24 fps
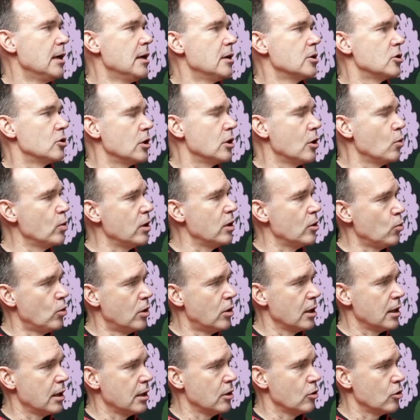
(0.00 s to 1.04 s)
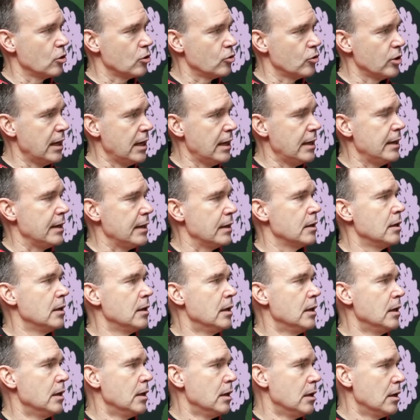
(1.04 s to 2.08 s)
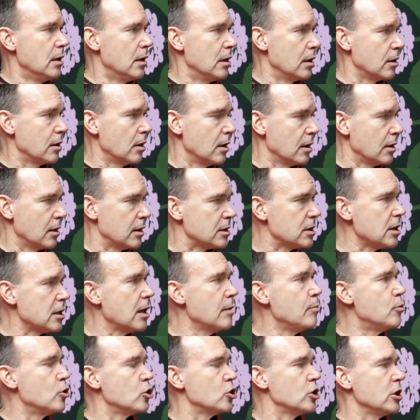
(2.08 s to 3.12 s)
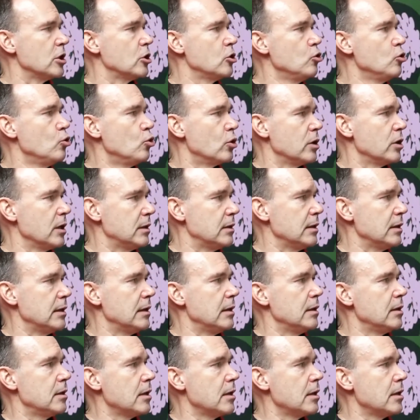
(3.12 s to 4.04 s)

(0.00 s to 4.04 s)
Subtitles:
So now we're working on creating kind of like a cybersecurity